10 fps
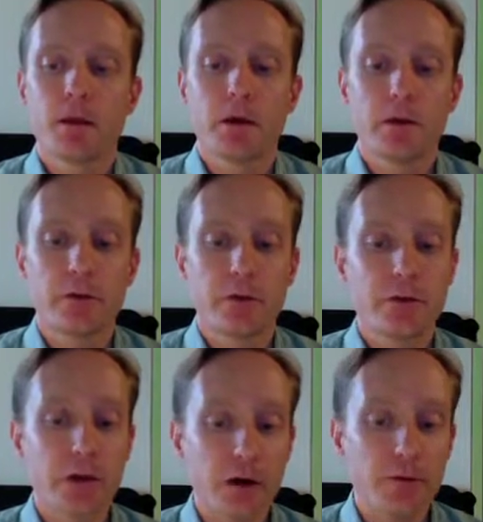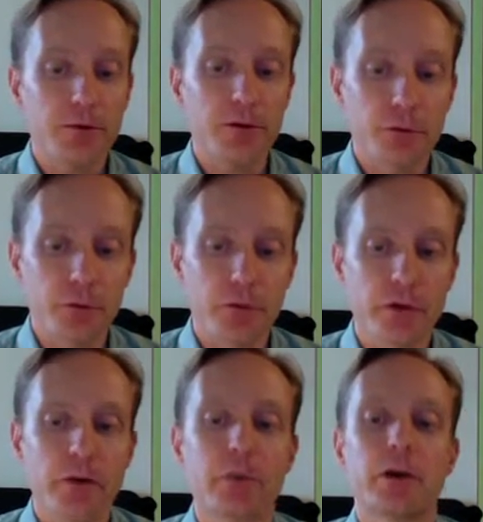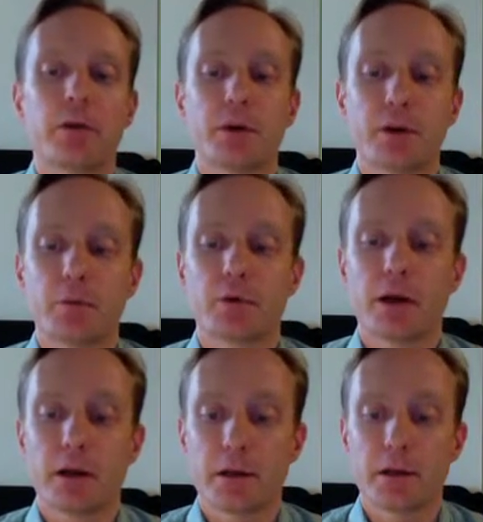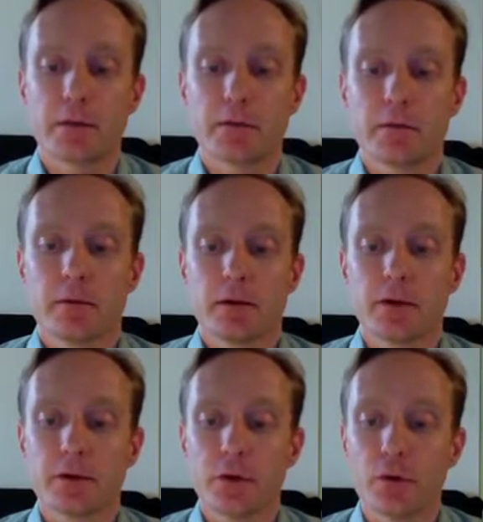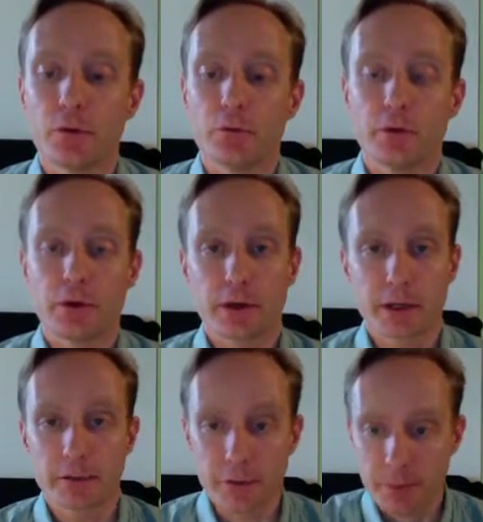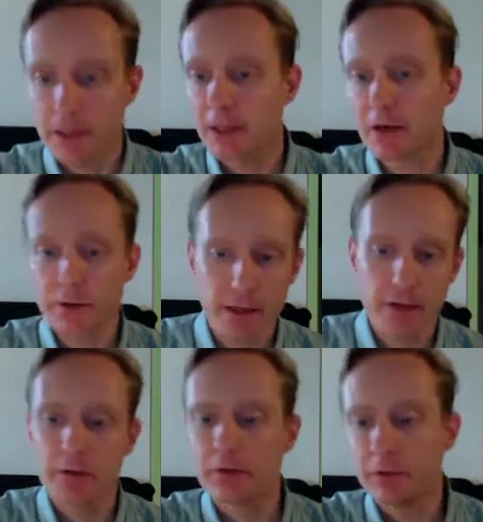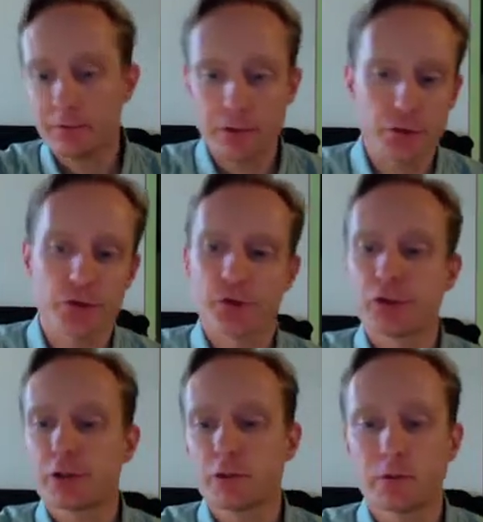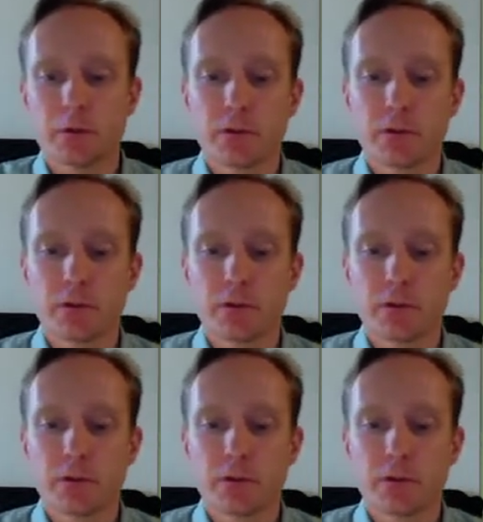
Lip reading: is itself a truth statement about morality. And so we are kind of spinning our tails in a vicious circle.